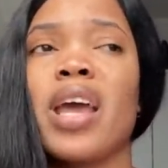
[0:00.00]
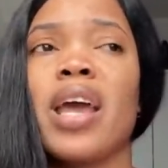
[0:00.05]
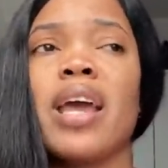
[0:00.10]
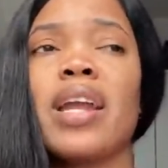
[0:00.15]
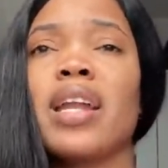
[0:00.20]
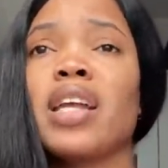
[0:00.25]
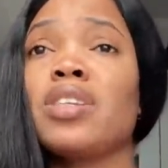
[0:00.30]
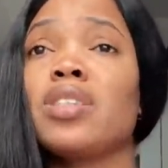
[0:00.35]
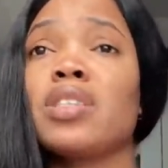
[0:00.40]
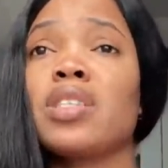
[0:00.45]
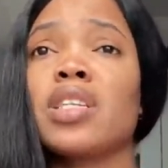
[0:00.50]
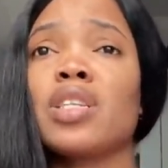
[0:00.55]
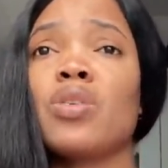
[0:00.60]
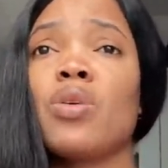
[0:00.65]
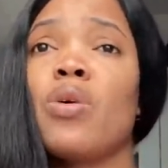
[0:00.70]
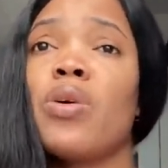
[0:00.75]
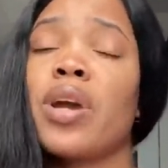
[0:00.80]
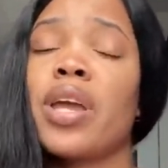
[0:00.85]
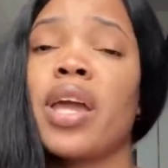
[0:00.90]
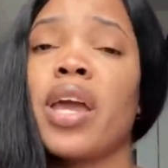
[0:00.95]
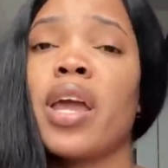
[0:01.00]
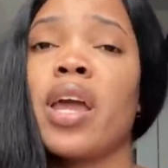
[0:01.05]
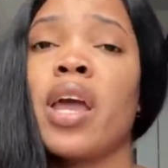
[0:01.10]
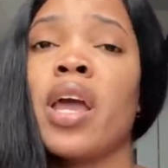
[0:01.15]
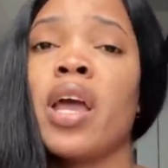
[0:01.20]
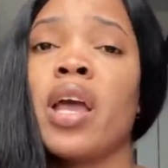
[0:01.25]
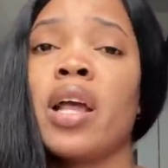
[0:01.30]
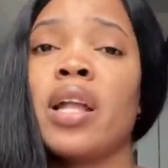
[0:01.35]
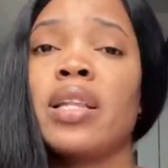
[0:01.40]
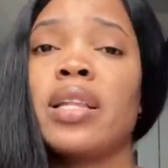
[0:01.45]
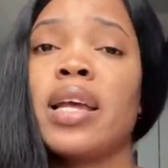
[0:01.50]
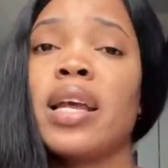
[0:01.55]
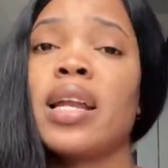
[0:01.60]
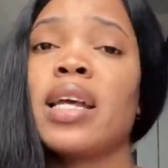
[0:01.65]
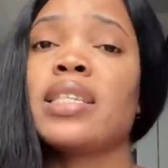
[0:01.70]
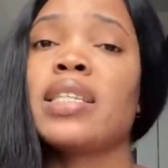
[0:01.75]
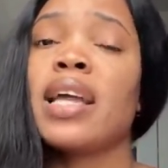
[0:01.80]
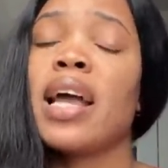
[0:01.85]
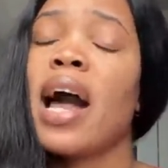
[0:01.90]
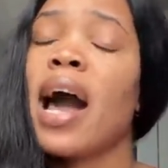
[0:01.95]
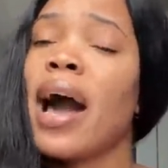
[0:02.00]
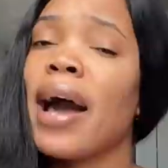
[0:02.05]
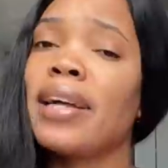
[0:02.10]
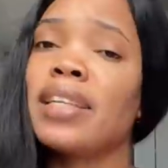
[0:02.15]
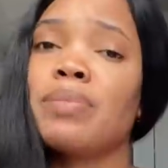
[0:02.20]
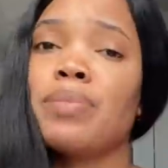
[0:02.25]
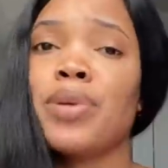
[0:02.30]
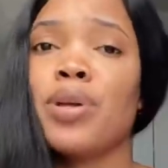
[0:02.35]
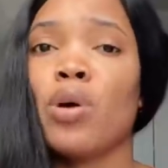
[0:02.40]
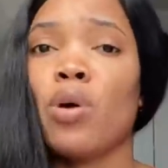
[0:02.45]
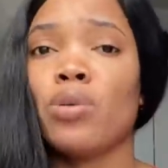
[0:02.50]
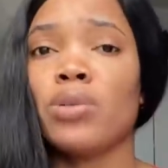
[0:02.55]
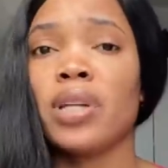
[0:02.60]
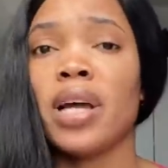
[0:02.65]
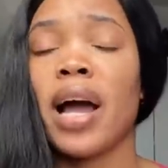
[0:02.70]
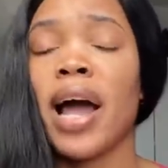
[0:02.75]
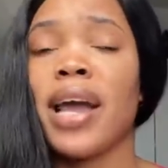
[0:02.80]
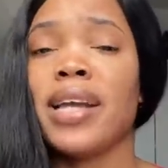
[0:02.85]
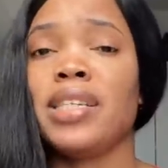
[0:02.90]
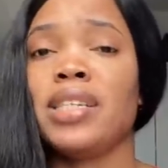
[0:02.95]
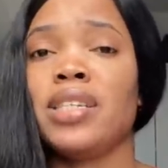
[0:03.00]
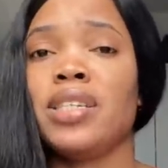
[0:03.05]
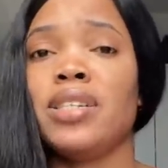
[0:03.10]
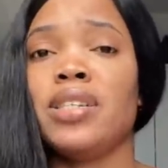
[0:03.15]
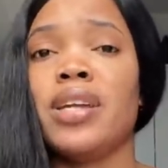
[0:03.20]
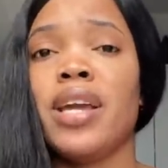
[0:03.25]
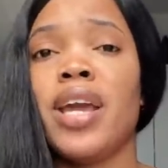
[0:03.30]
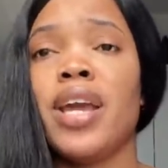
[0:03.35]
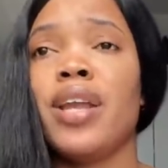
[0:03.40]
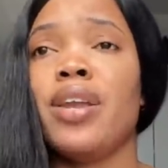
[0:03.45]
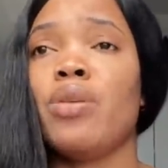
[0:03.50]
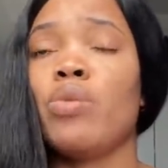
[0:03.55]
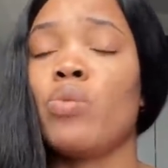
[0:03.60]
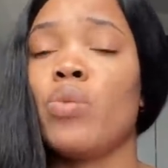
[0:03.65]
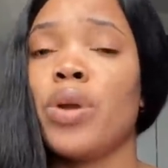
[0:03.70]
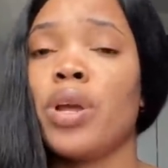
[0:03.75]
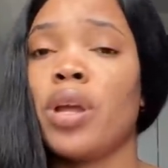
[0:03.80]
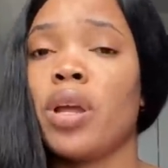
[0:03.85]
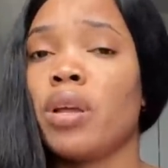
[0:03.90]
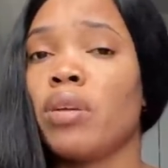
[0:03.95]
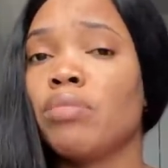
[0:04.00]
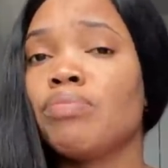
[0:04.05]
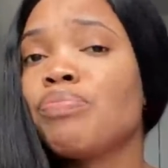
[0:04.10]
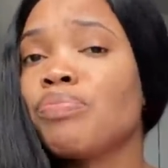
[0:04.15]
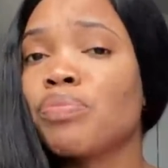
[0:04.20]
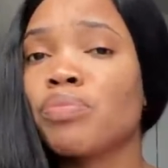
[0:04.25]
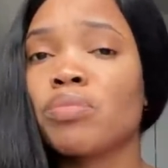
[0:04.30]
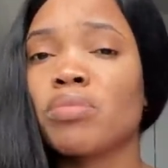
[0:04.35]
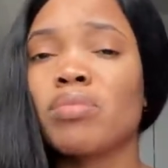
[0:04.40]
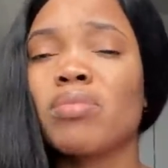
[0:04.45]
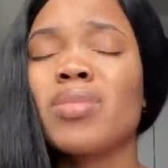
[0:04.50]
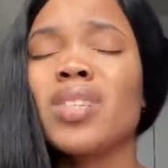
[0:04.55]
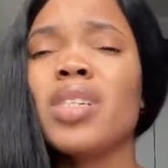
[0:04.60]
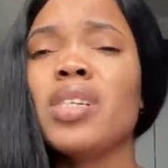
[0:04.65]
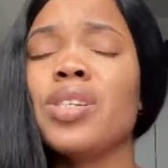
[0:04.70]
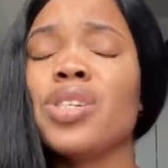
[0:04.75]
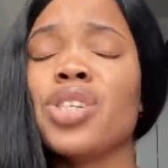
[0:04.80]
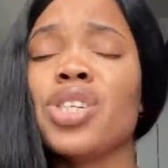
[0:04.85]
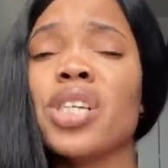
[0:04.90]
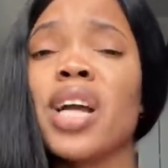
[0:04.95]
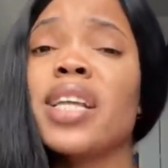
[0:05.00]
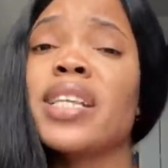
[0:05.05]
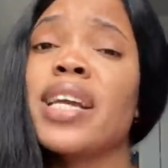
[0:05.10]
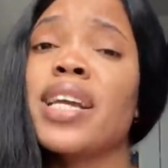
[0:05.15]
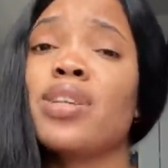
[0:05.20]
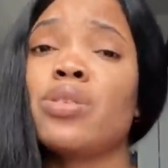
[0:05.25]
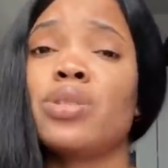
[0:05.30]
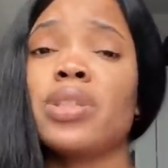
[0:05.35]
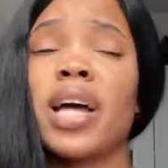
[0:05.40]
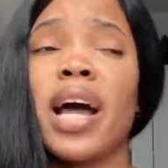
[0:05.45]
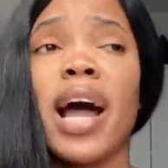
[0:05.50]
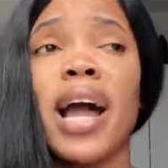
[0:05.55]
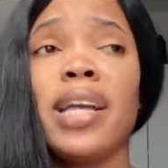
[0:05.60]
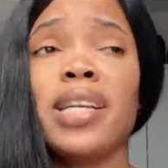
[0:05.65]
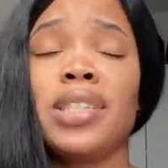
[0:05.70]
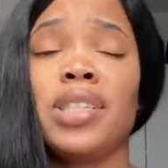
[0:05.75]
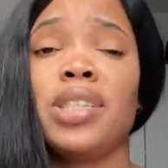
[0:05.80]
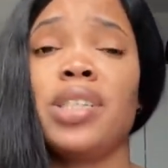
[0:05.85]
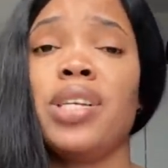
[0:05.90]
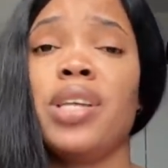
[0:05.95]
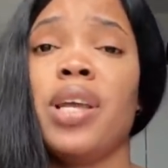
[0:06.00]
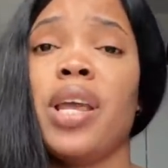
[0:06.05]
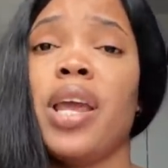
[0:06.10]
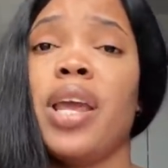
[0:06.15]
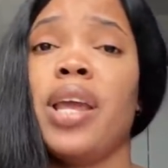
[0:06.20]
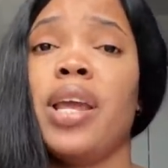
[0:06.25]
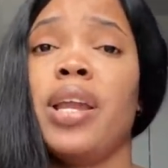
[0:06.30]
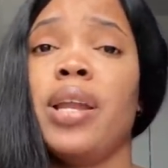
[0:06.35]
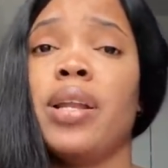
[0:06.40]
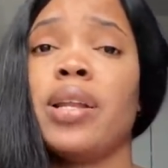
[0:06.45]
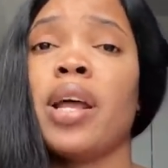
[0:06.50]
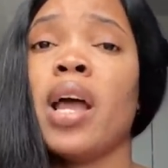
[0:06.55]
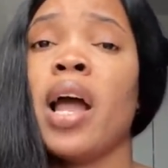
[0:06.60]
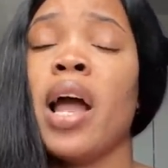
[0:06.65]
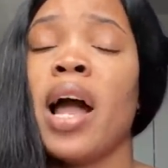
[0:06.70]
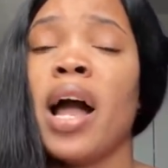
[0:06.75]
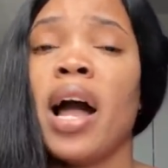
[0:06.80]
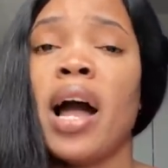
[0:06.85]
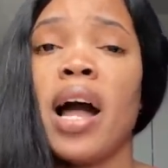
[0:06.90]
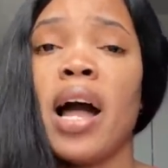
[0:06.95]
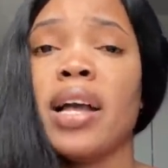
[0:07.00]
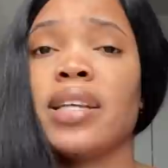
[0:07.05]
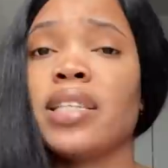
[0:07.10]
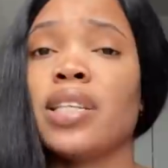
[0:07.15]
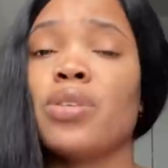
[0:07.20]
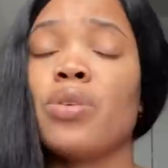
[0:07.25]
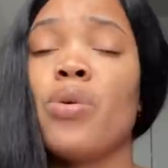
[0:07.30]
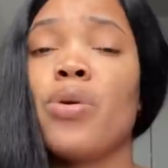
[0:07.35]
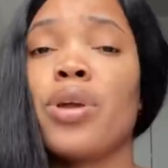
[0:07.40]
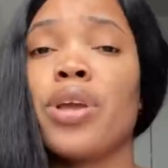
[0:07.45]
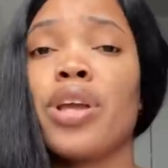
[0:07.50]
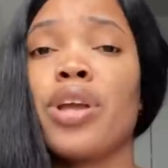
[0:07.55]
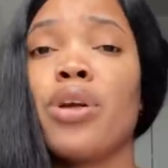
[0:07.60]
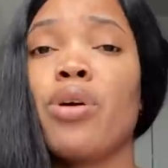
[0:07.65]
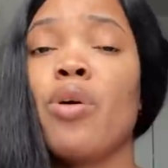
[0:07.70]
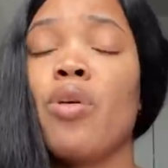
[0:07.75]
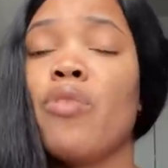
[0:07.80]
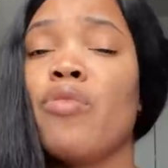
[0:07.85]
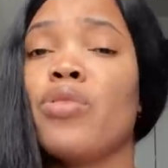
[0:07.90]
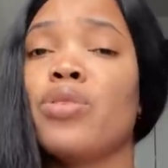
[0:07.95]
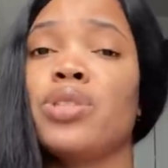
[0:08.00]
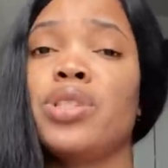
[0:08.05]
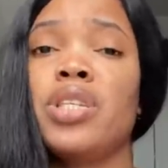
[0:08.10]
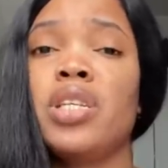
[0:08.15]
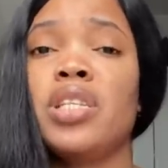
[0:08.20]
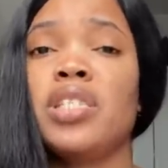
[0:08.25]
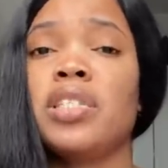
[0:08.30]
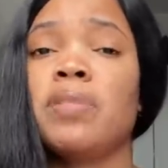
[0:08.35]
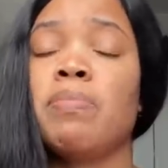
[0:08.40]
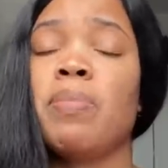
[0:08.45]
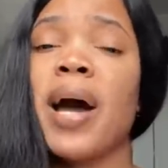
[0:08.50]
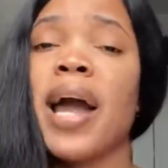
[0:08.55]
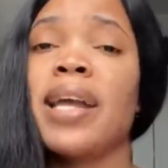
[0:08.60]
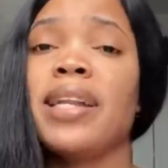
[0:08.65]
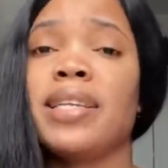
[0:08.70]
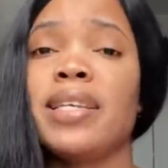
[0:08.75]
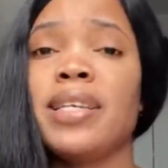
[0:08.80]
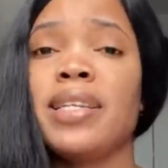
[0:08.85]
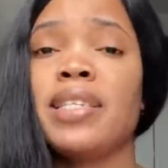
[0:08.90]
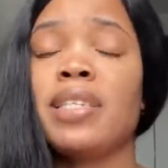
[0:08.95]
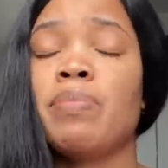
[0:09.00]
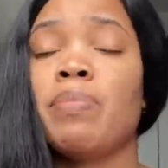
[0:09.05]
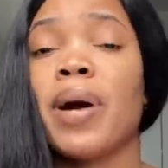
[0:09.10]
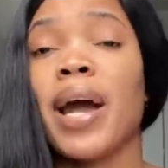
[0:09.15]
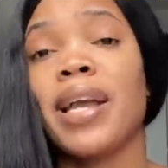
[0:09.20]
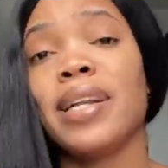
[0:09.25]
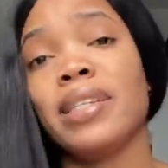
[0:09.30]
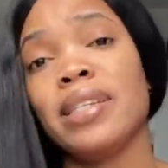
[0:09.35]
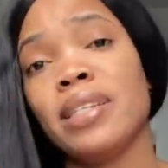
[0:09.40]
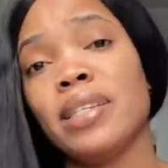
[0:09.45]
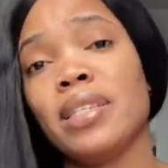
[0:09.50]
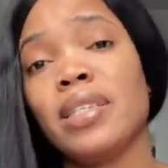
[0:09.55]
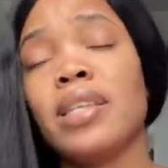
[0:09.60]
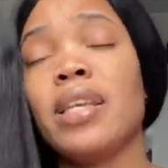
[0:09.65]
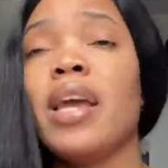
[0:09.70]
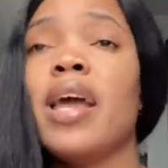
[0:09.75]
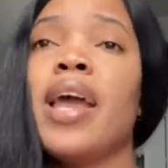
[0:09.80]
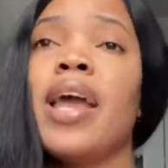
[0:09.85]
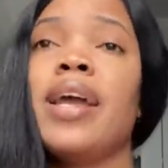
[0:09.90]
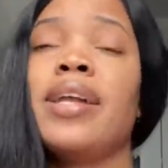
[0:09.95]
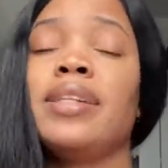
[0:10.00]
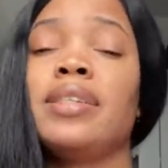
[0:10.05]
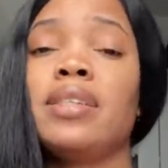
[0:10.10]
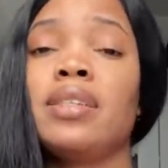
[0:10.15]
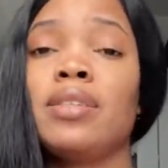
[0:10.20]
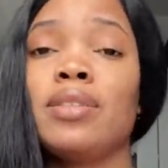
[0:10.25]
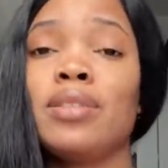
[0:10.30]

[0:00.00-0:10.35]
And I just said okay, then I said add me on IG, and we chatted on IG, and I said okay, go for this, buy this, and